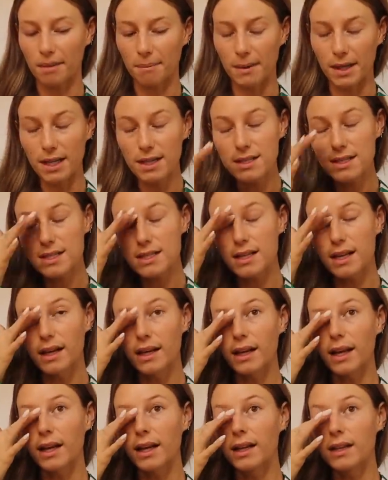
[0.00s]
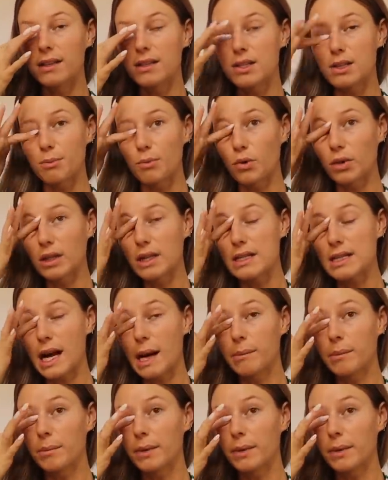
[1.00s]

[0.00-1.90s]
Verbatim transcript: It is the morning time.